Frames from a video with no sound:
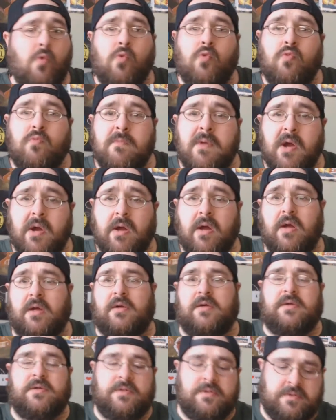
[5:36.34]
tube
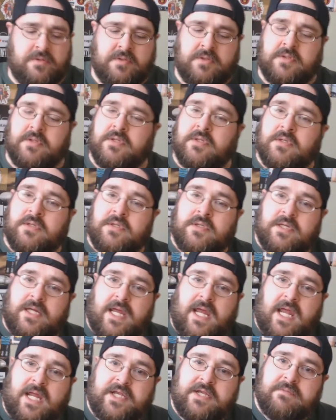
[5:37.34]

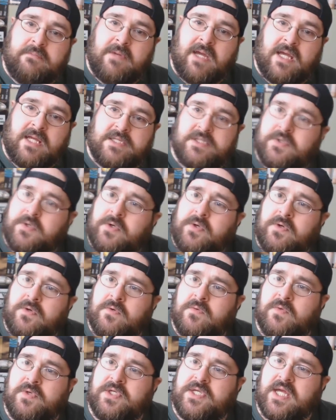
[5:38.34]

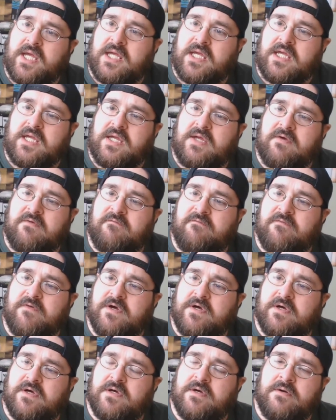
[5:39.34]
atomizer, which I have
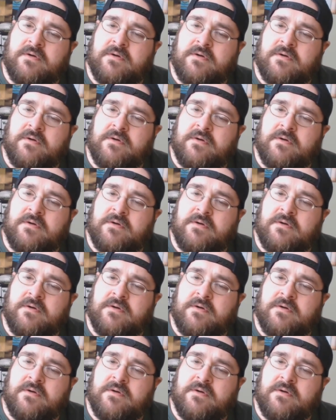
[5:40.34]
